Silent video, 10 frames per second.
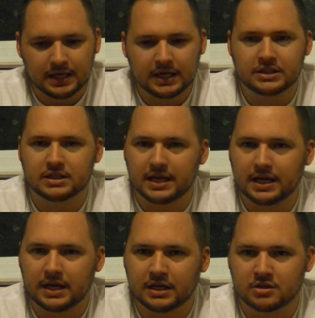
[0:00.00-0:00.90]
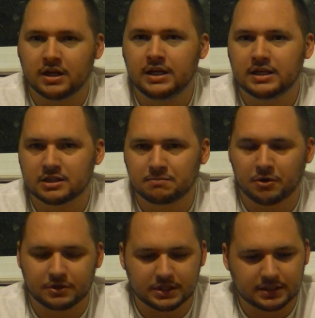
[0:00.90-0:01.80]
it's exciting in
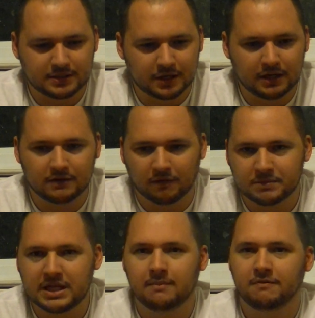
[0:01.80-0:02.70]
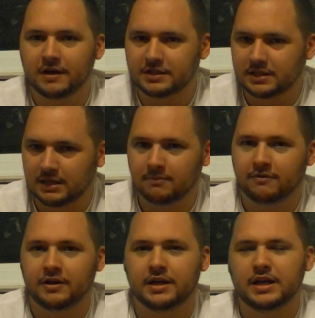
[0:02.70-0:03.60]
spurts. It's exciting from team fight to team
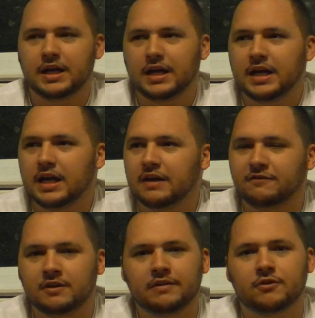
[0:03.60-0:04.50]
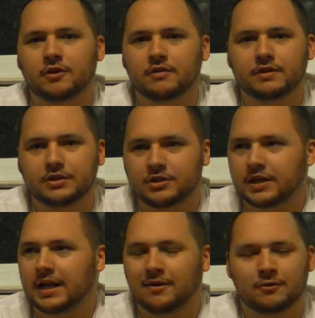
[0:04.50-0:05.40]
fight. If you've never heard of it, check
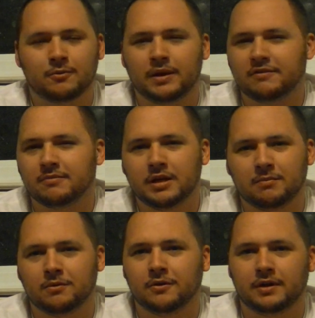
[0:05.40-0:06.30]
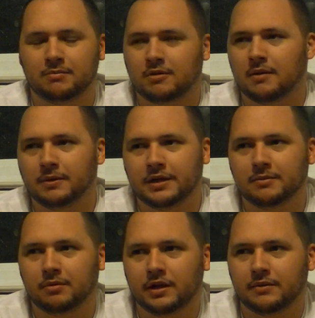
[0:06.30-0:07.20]
it out or wait for me to upload. I'll probably end
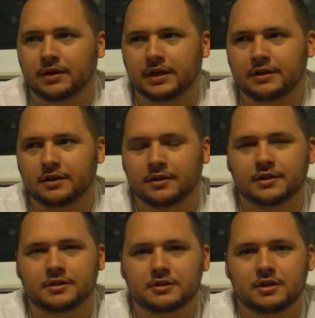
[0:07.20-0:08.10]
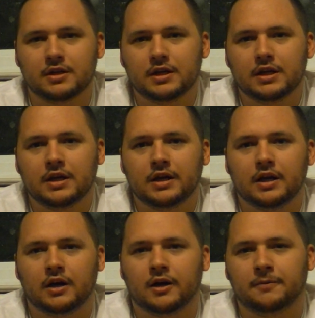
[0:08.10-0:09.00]
up playing when I get done this.
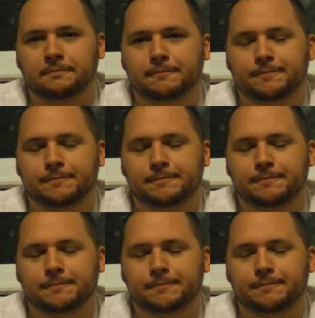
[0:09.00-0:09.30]
Um,